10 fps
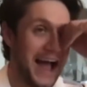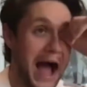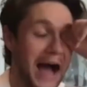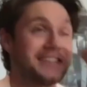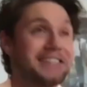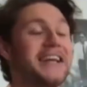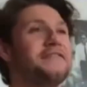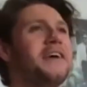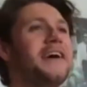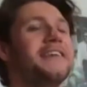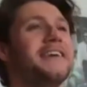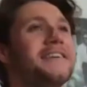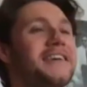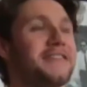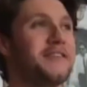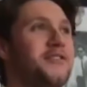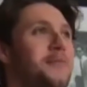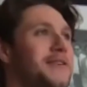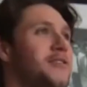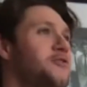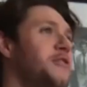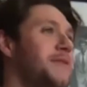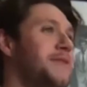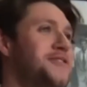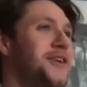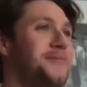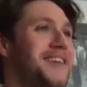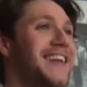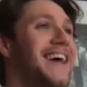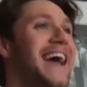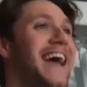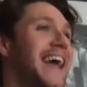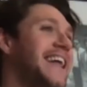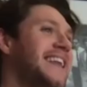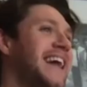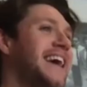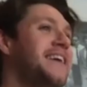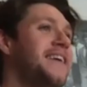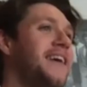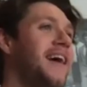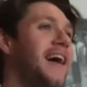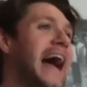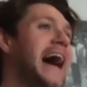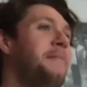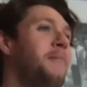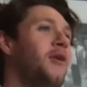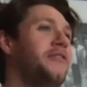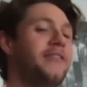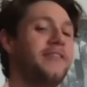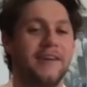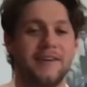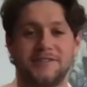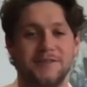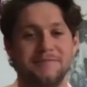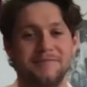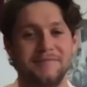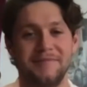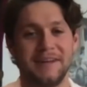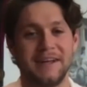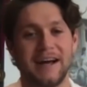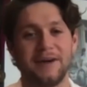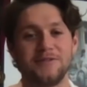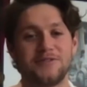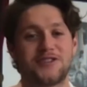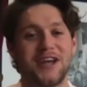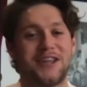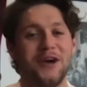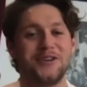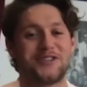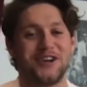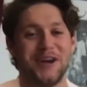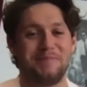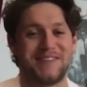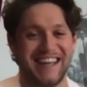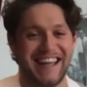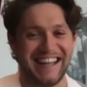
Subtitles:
I said if it doubled or tripled or something in like a month or something, I would do a striptease.